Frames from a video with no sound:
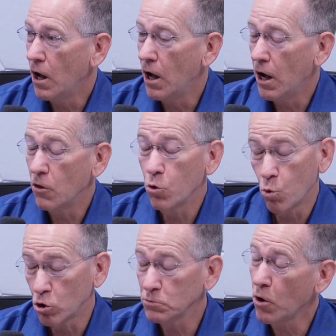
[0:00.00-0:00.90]
Uh, the
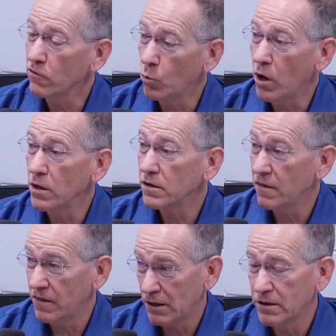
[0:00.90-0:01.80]
worst part of it was
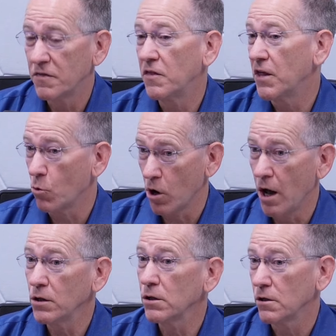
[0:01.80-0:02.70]
they said that they were
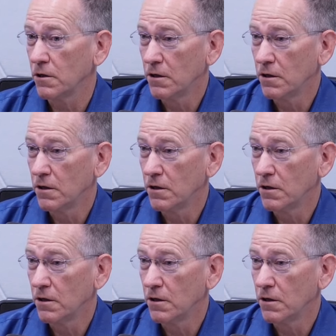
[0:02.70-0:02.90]
us.